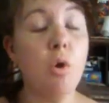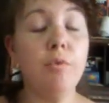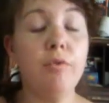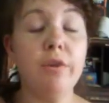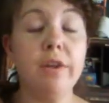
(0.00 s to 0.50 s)

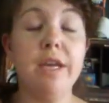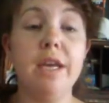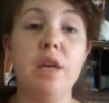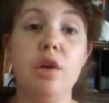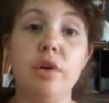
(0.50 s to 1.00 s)

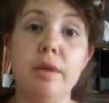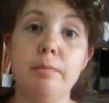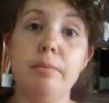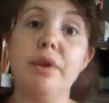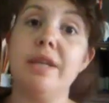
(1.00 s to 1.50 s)
hopefully it'll
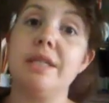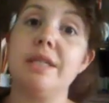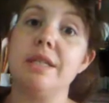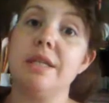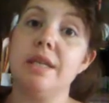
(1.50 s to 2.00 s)

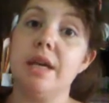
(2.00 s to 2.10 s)
imprint